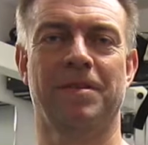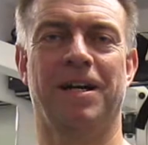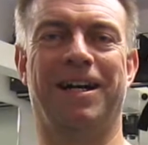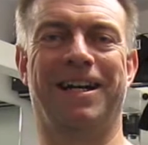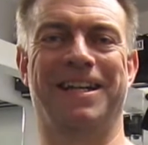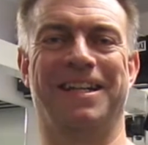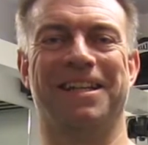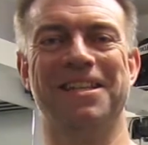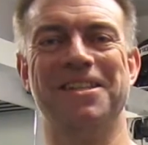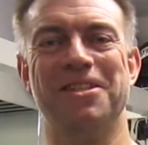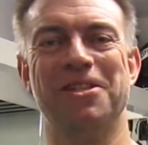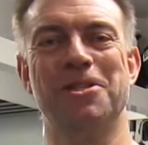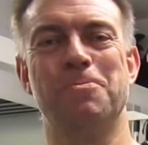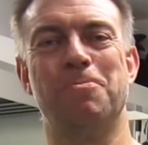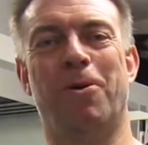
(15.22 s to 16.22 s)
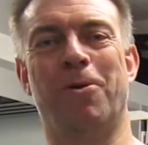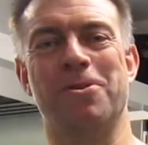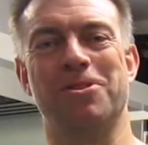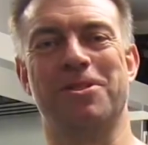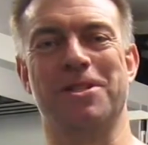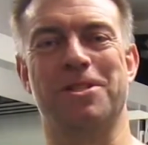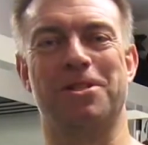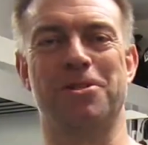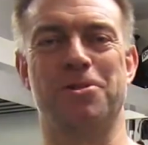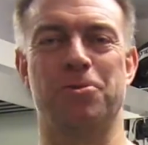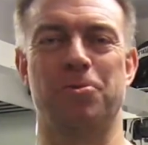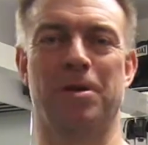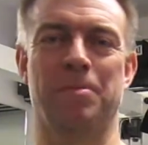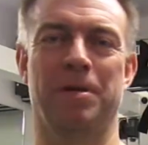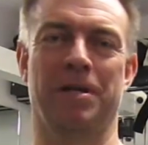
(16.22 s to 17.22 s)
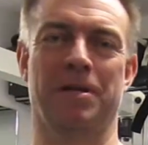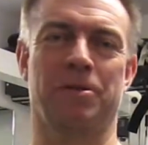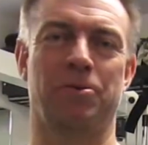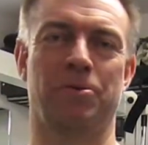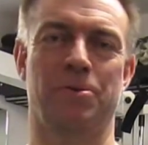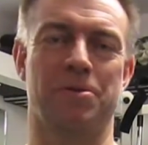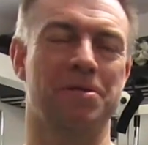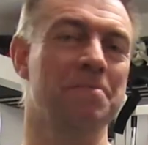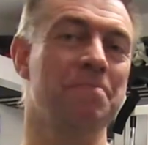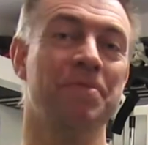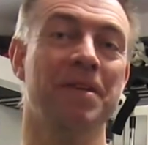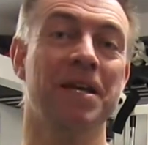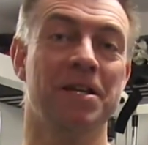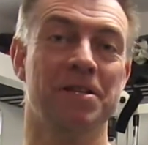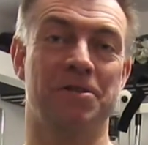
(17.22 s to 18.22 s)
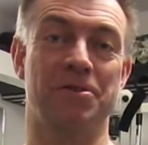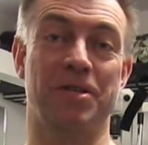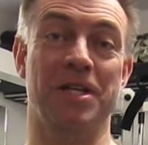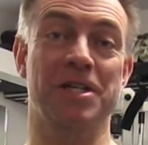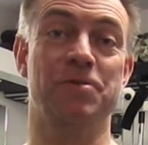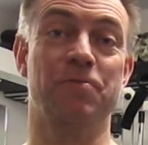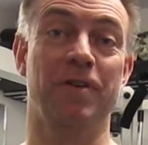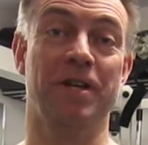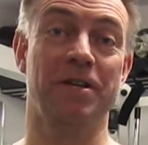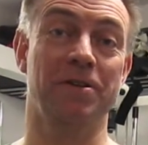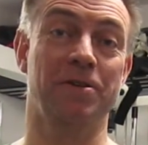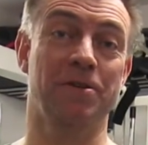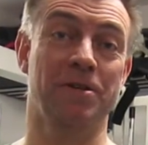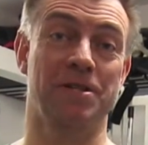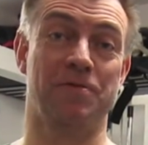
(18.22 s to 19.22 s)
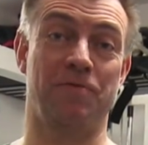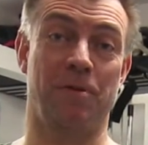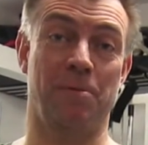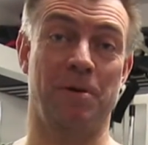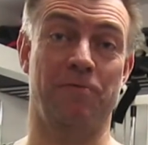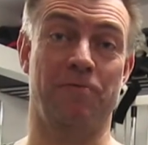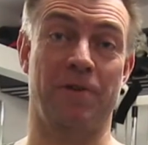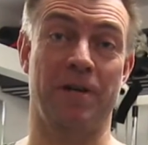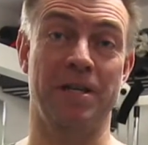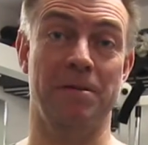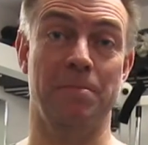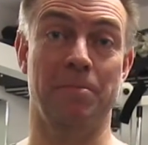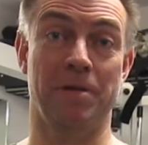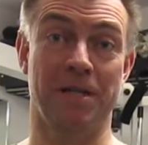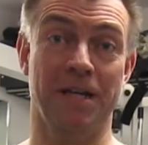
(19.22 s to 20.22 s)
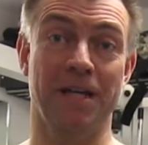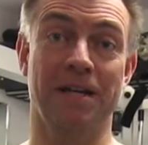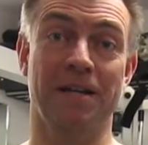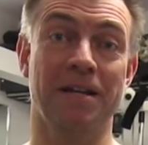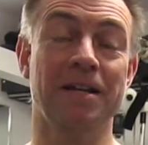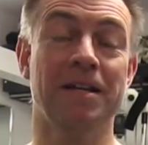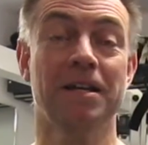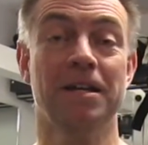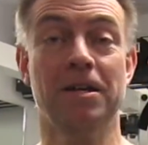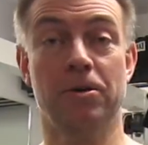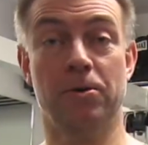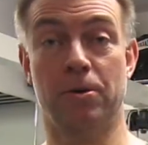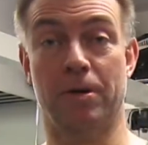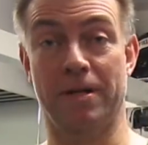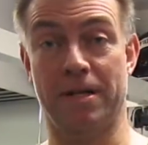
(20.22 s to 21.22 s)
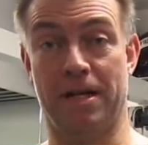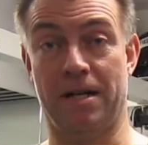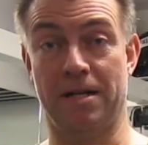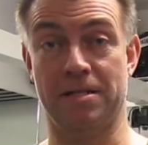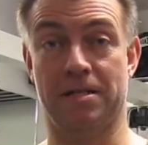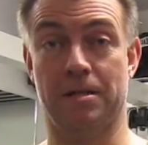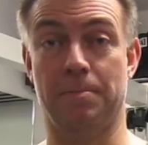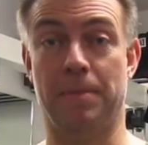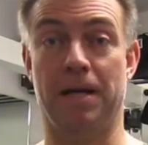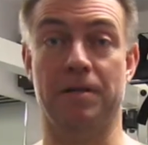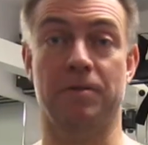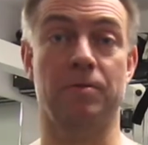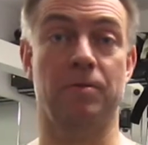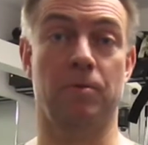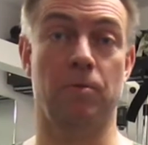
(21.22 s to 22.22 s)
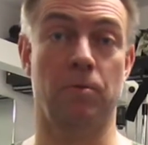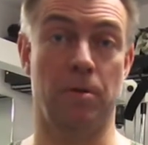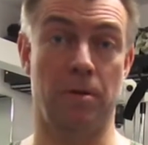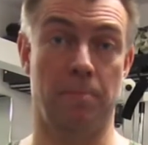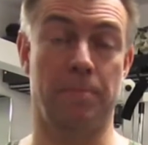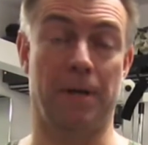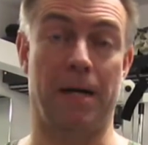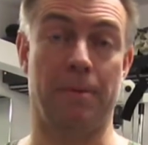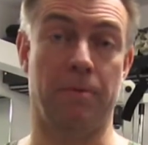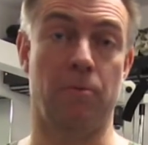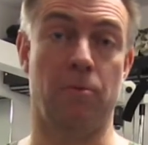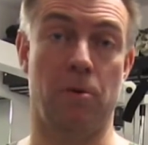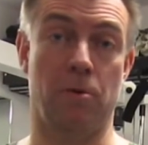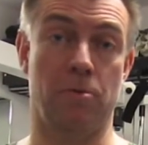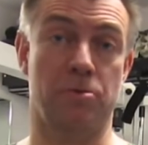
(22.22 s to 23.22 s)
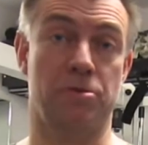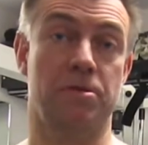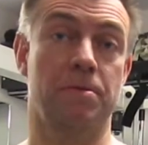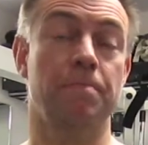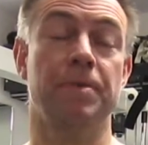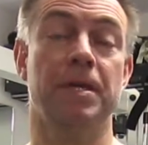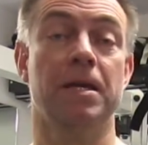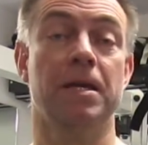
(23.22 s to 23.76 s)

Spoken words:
Hi, this is Born62, I'm Henrik Jyrs. Today's video is for my friend Mikael, who had asked about barbell rows.